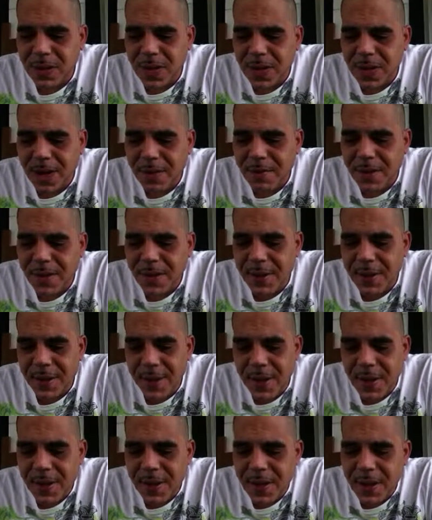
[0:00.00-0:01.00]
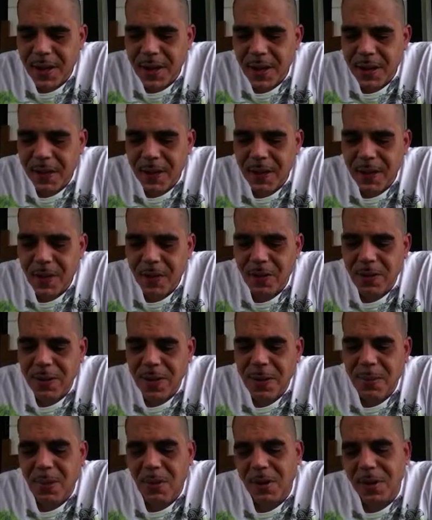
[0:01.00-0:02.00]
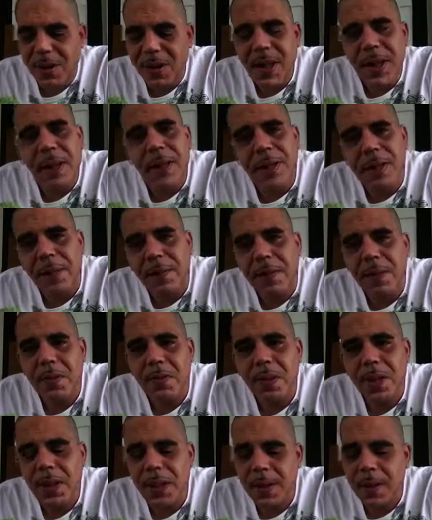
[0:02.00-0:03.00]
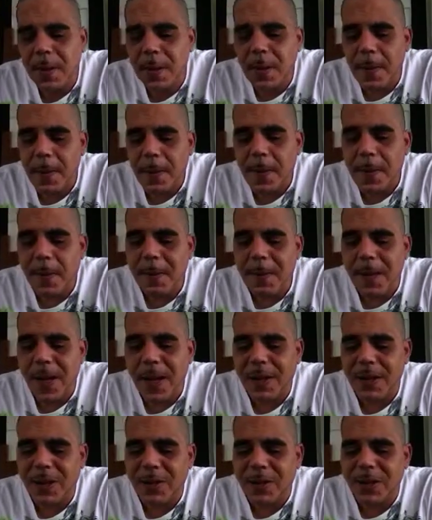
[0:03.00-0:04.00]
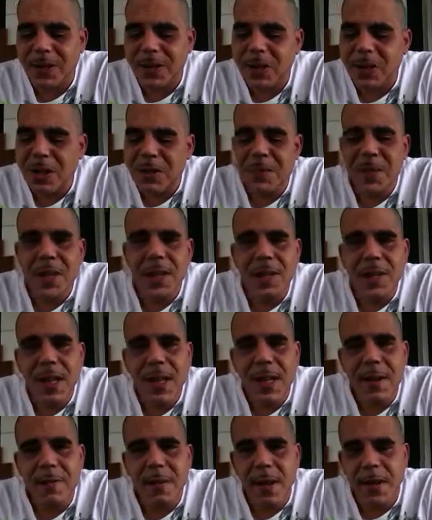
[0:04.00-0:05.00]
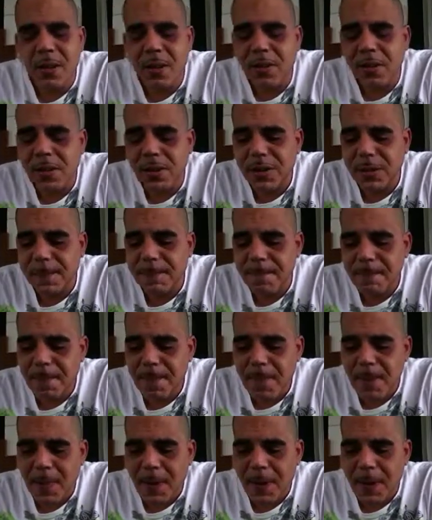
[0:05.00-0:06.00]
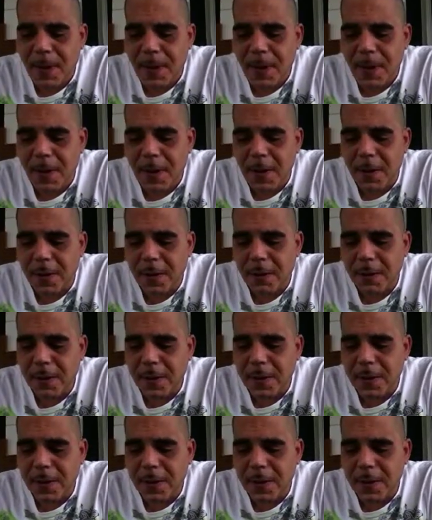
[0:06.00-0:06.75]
I got written down here, they broke it down a different way, but, this is just me taking my notes. Um,